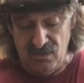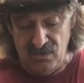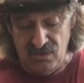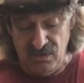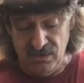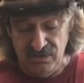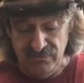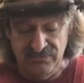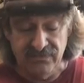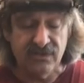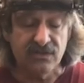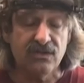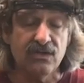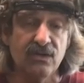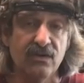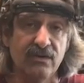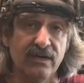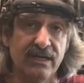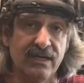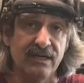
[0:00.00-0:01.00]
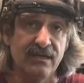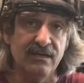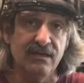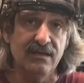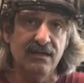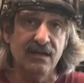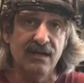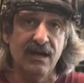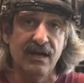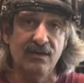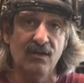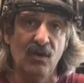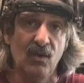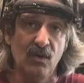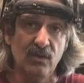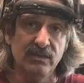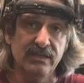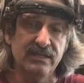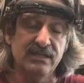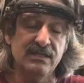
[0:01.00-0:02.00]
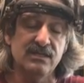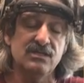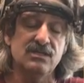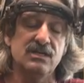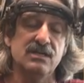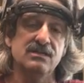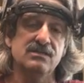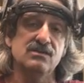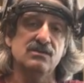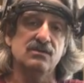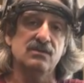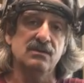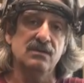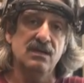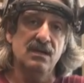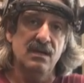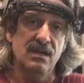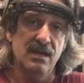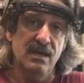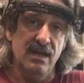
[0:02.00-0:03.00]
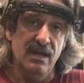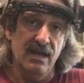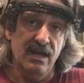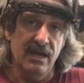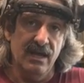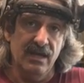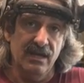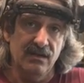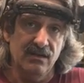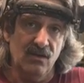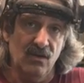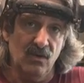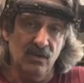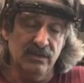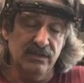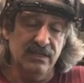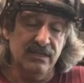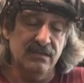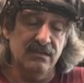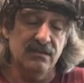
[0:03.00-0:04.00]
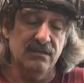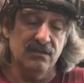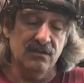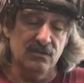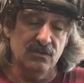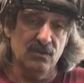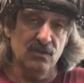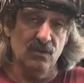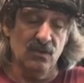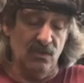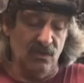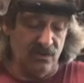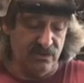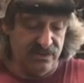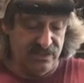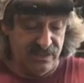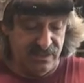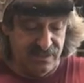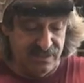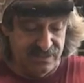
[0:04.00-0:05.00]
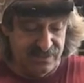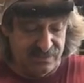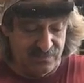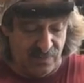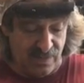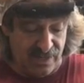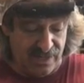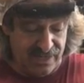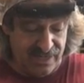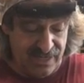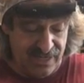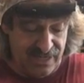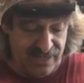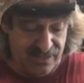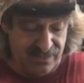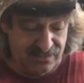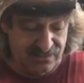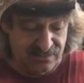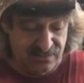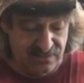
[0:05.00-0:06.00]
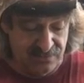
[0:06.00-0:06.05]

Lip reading: all of the turning and holding the chisel and holding the tools is by hand.